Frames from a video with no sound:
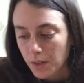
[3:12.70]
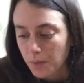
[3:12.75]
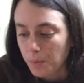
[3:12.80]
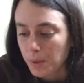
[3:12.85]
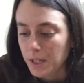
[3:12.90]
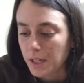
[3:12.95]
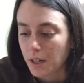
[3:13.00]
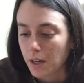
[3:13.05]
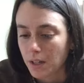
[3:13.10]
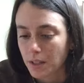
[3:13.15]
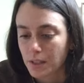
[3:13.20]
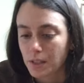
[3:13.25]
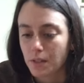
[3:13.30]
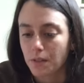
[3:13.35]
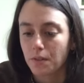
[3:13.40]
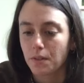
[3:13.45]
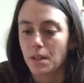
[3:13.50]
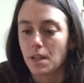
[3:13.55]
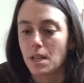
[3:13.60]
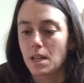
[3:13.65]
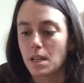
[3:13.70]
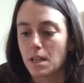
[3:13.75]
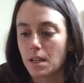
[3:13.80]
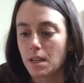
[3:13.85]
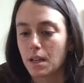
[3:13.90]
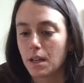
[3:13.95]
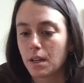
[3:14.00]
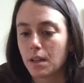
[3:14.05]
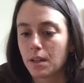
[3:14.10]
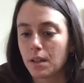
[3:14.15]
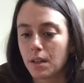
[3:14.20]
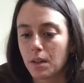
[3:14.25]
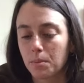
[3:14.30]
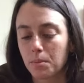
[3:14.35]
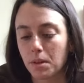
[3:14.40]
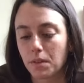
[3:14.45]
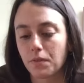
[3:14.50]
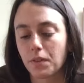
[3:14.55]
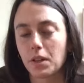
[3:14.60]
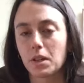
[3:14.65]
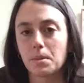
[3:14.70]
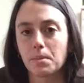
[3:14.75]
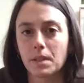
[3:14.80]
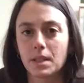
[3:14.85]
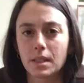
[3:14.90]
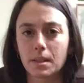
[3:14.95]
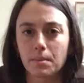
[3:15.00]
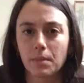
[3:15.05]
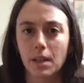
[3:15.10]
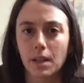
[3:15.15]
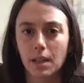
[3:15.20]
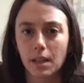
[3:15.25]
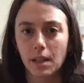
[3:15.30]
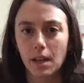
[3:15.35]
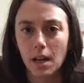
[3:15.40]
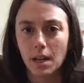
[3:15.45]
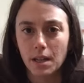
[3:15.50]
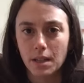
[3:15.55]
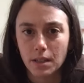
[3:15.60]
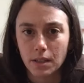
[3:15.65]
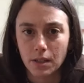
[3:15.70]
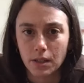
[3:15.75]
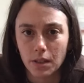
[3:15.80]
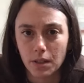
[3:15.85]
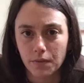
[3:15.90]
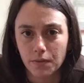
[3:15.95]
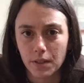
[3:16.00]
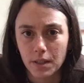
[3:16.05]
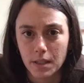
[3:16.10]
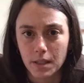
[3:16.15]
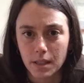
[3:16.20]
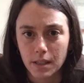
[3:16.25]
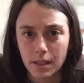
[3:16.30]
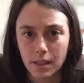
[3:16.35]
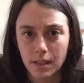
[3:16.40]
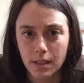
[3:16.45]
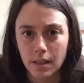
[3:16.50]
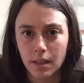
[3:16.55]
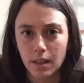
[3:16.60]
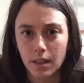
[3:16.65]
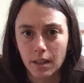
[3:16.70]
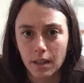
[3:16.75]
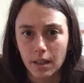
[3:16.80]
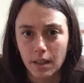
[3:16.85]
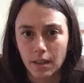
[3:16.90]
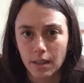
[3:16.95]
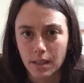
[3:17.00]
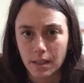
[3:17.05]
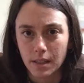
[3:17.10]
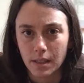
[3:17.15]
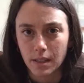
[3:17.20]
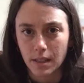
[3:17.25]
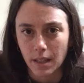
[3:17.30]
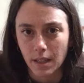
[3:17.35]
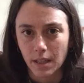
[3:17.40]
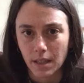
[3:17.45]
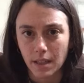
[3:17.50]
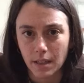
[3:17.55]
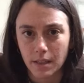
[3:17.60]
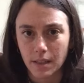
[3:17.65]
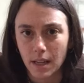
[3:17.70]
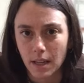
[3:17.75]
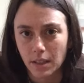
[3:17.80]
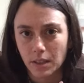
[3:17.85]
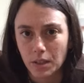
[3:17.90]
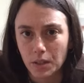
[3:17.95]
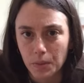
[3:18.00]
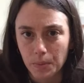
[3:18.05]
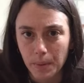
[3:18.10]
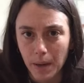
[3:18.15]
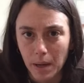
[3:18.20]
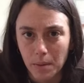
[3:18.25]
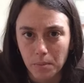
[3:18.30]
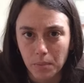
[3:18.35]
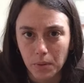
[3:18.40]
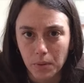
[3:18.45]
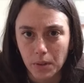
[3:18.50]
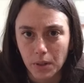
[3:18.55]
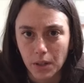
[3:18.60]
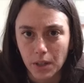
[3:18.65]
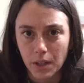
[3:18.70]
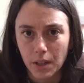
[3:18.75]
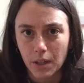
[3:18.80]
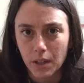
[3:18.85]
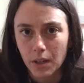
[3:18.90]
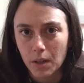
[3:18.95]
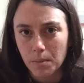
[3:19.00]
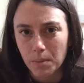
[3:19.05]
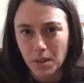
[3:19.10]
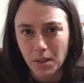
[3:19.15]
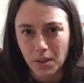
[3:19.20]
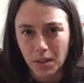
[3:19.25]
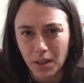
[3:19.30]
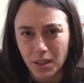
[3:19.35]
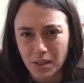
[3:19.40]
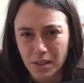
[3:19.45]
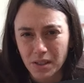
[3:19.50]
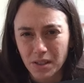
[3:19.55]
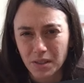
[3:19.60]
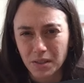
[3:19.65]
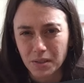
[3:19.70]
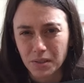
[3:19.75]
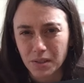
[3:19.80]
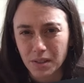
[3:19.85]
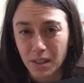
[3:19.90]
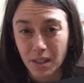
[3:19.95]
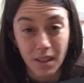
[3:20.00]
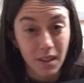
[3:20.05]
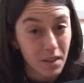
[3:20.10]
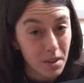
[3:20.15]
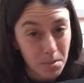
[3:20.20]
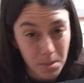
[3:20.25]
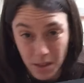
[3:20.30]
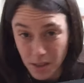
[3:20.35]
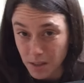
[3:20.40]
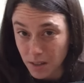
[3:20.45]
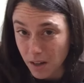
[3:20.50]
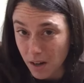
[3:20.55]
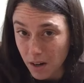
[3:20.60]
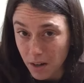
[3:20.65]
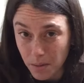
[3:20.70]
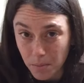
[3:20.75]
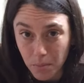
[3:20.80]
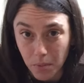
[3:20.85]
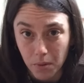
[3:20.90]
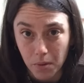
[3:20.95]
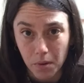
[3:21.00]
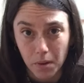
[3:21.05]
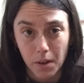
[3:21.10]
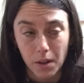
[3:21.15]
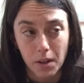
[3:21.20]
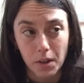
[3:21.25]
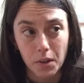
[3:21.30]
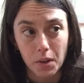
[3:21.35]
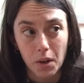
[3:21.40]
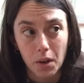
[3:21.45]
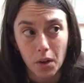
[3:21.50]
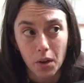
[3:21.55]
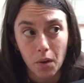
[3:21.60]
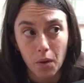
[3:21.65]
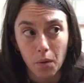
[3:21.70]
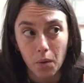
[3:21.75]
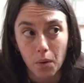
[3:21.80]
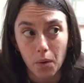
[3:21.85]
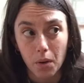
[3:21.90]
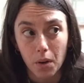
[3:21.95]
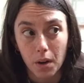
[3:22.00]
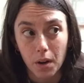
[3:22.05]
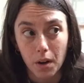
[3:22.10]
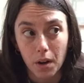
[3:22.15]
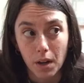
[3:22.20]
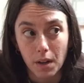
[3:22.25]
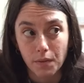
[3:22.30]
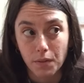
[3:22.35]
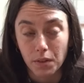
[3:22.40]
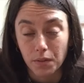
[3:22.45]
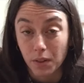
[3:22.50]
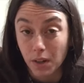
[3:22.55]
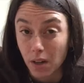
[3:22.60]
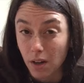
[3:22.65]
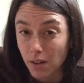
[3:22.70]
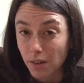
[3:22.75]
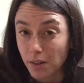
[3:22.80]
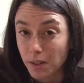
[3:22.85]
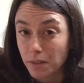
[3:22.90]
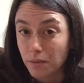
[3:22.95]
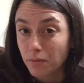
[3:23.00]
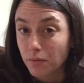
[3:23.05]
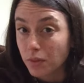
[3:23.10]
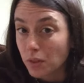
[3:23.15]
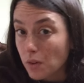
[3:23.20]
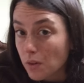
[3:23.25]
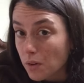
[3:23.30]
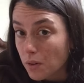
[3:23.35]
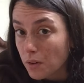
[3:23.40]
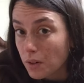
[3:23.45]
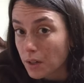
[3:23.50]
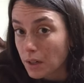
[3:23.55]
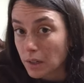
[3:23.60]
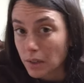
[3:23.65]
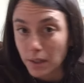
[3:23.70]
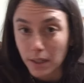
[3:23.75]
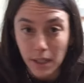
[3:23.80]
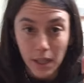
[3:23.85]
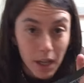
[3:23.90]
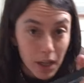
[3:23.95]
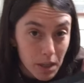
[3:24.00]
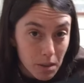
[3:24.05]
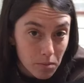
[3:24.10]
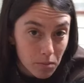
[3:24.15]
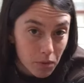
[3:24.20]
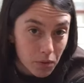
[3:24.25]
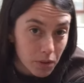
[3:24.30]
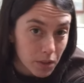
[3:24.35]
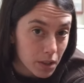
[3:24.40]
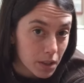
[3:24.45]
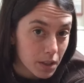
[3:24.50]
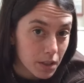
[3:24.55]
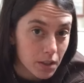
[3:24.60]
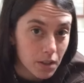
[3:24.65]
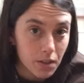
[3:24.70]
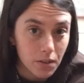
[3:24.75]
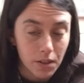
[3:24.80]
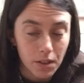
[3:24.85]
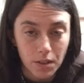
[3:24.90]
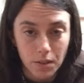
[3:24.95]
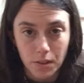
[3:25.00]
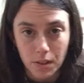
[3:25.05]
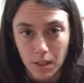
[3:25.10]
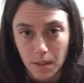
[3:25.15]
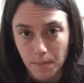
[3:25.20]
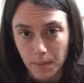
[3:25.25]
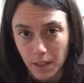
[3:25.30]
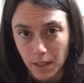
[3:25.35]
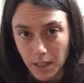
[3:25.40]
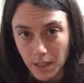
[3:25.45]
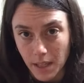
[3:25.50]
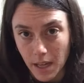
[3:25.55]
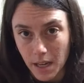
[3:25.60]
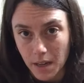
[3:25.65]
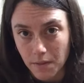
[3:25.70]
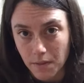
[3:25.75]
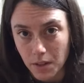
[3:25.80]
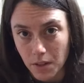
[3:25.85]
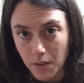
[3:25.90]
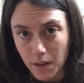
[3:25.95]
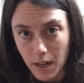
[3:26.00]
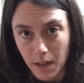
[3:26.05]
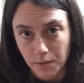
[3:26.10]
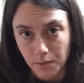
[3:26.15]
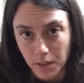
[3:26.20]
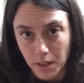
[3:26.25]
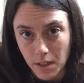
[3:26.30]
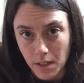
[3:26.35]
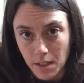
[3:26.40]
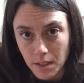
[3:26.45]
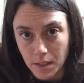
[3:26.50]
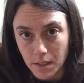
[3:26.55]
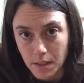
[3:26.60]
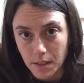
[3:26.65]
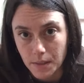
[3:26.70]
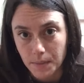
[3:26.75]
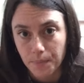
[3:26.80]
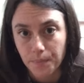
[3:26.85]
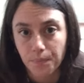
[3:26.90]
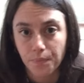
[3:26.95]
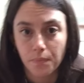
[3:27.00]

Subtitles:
We also need preferably some kind of cutting surface. This is like an X-Acto mat board, but you could also use another piece of cardboard, or if you have a concrete floor or a cutting board, you could use something like that if you don't have one of these.